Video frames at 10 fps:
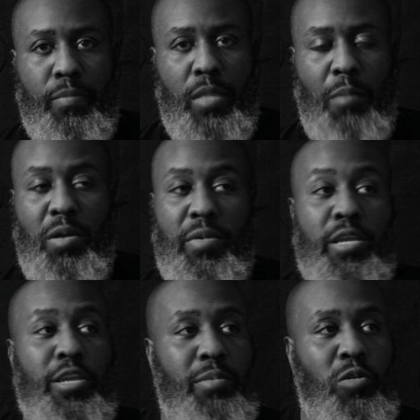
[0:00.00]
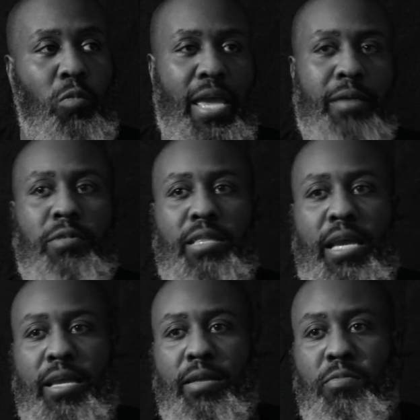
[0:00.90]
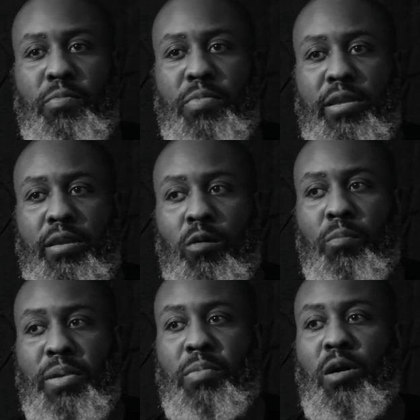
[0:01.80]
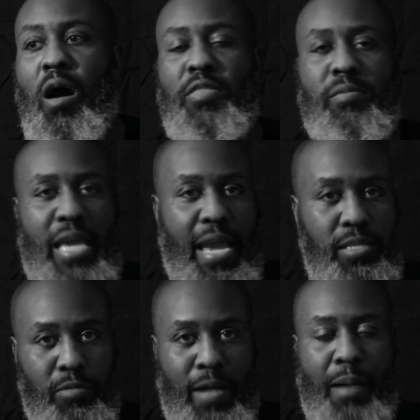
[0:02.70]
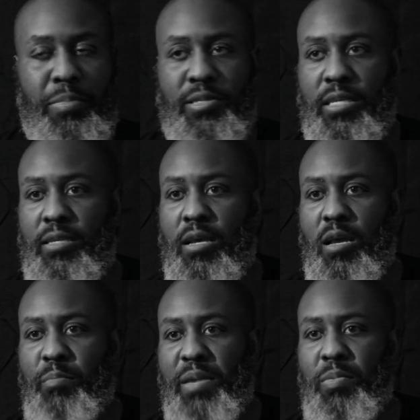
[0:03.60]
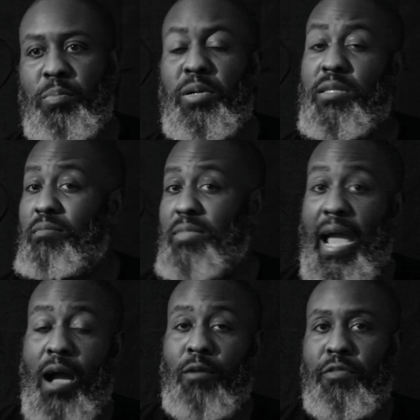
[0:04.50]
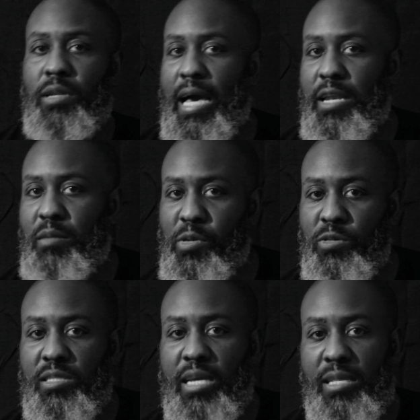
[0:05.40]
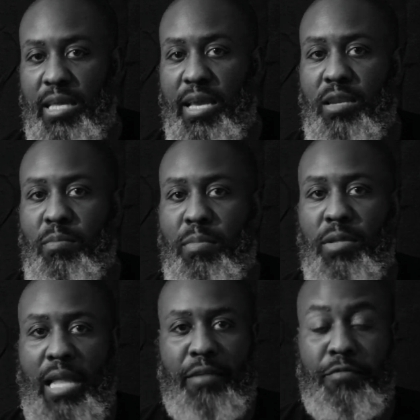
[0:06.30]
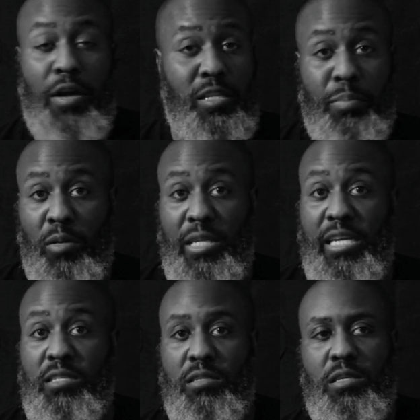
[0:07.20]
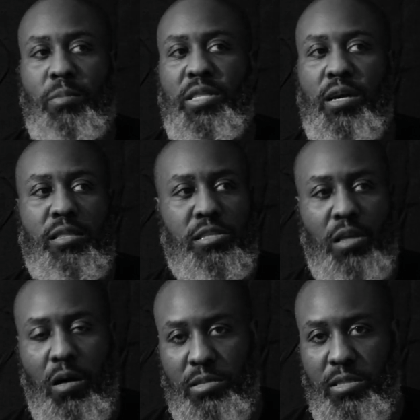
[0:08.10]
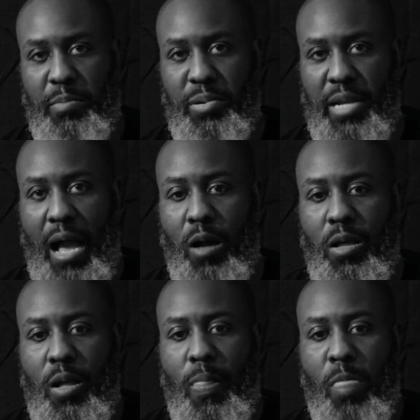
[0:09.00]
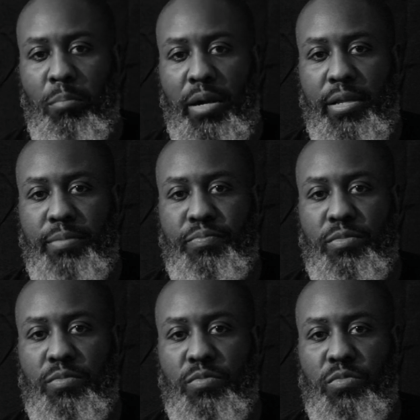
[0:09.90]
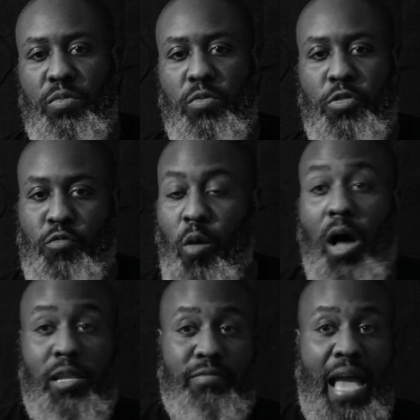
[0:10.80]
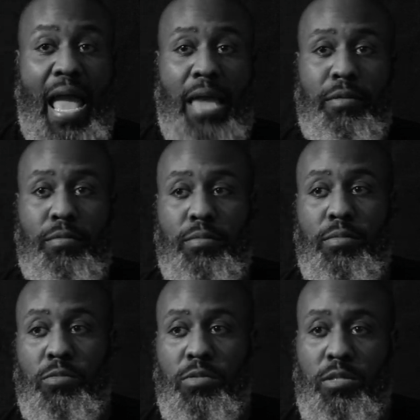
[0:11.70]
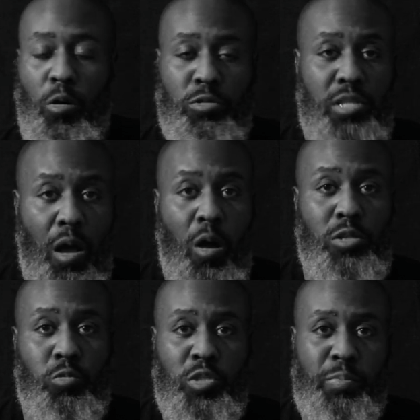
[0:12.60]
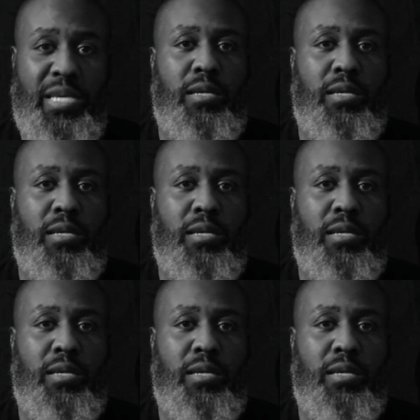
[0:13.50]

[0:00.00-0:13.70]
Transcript: I remember NWA when they, people called them gangster rappers and people put them down for a lot of the music they did, like Fuck the Police and some of the other songs that they put out. But through all of that, those songs were speaking